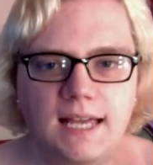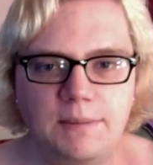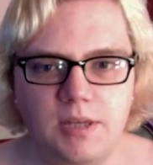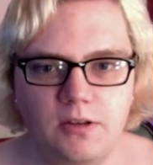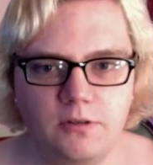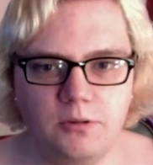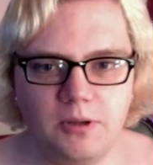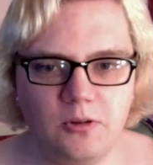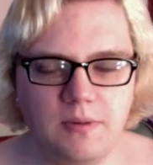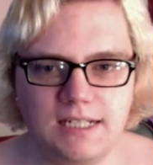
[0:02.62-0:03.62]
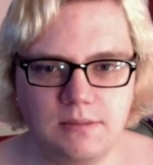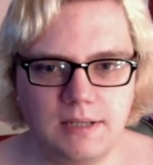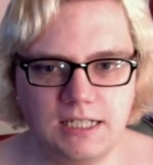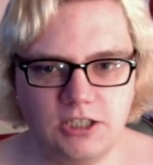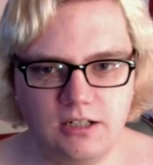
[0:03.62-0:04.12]
beautifuls, welcome back to
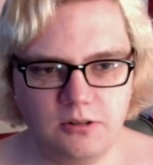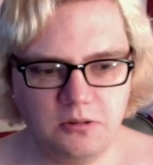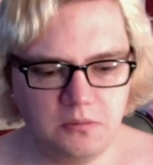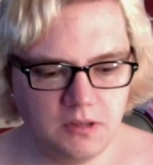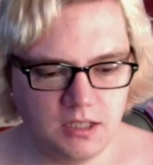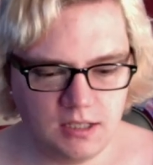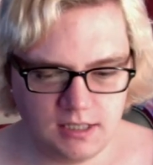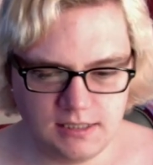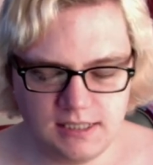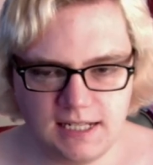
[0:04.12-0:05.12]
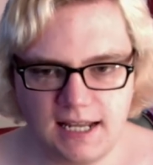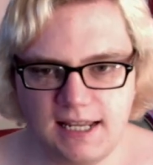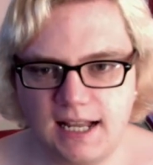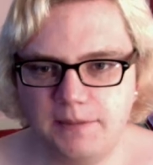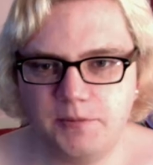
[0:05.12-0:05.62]
my channel. Today
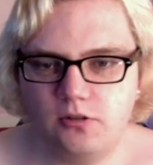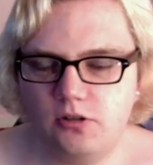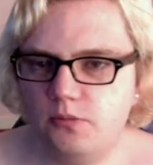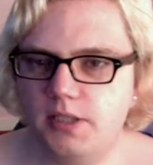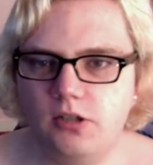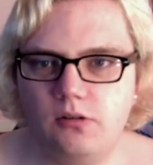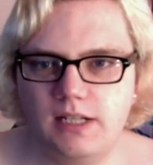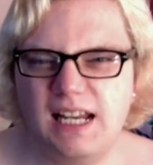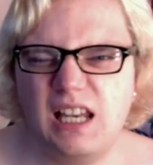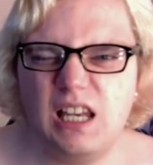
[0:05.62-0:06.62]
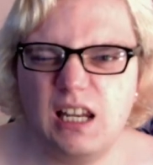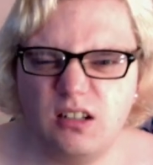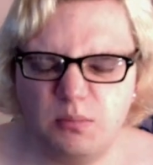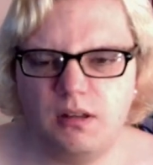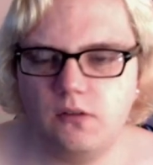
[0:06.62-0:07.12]
I'm going to be doing a little
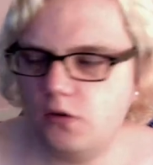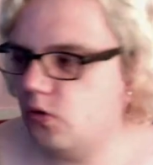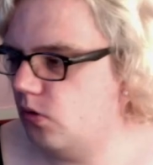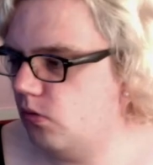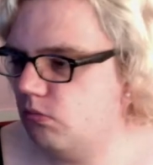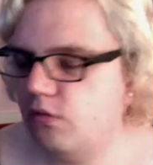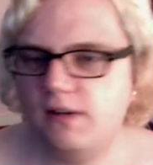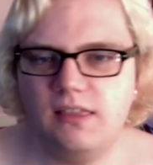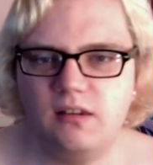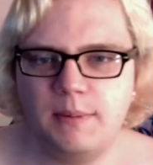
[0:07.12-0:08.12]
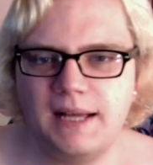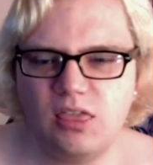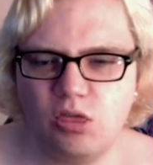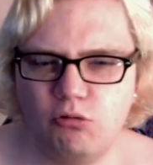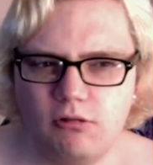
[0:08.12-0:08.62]
bit of a haul. Roughly there's about
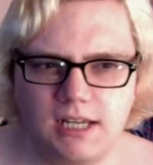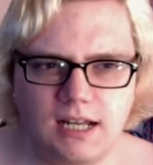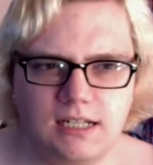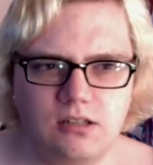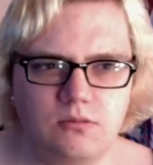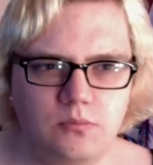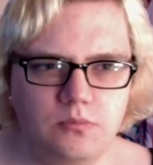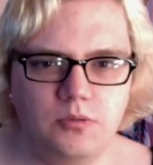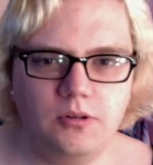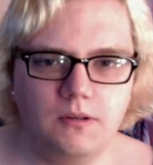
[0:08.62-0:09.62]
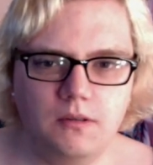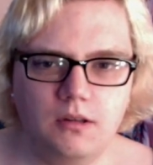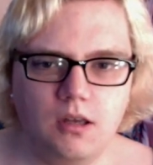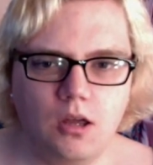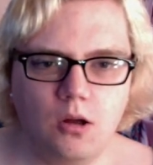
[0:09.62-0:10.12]
3 items.
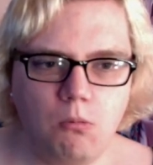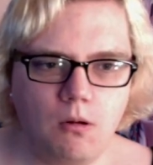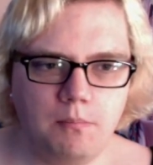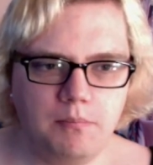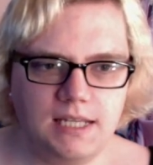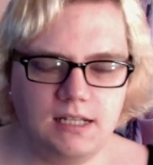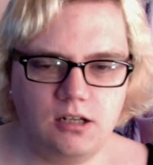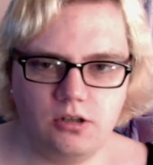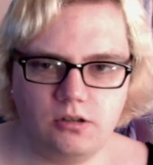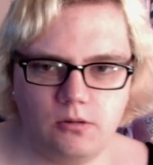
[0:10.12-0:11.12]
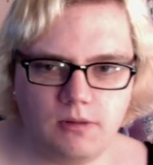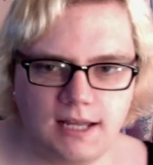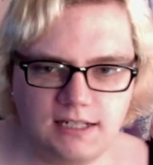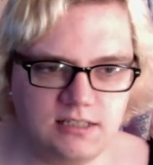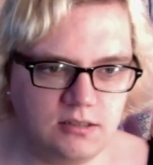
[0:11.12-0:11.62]
One being a new
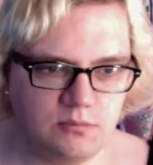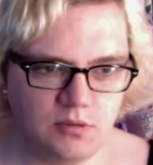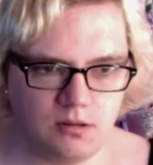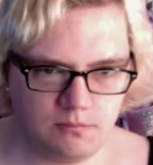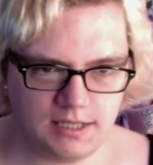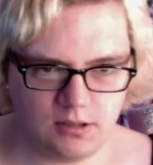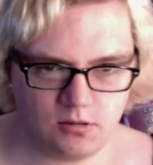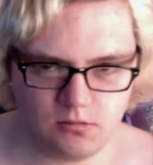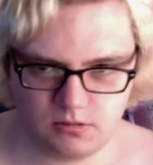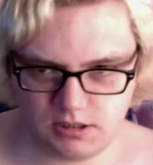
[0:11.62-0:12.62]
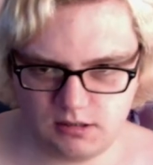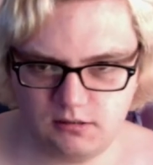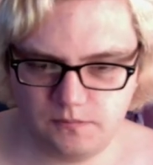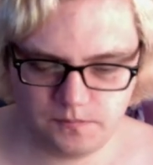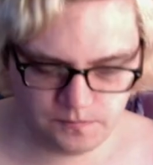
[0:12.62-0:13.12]
item on my altar.
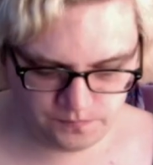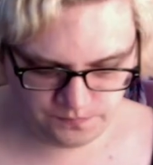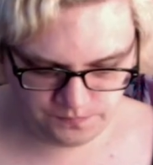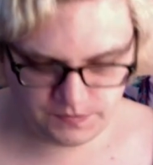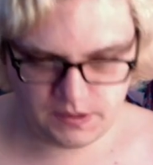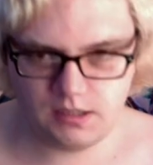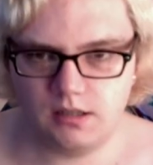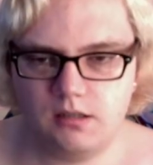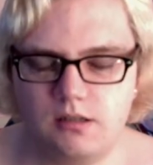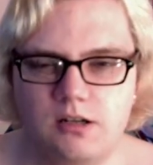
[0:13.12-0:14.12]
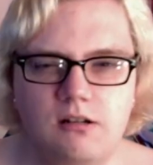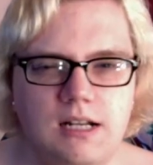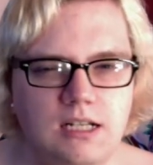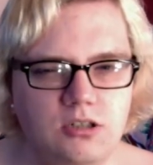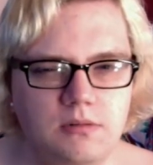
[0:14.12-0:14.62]
No, I'll
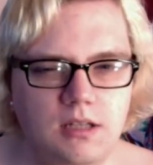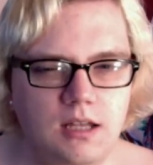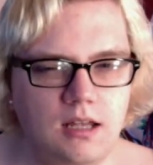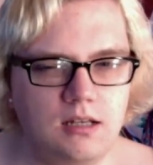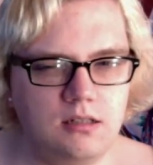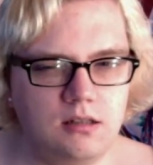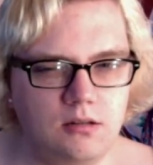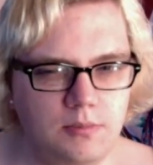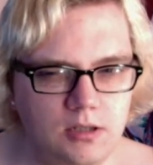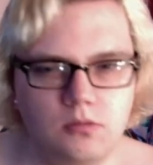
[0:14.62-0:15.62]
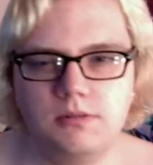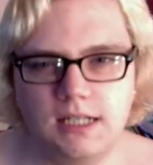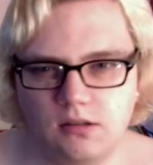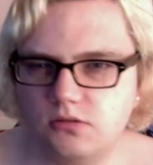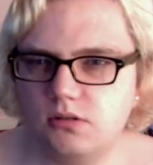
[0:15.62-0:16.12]
actually, and there'll be an
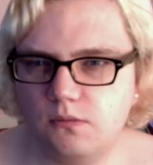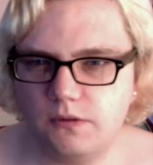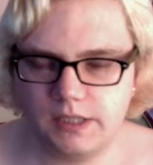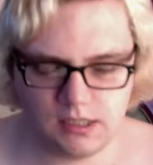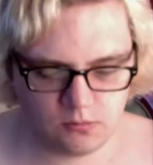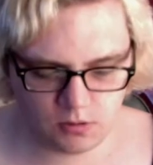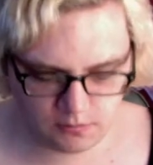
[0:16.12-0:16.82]
update on something as well.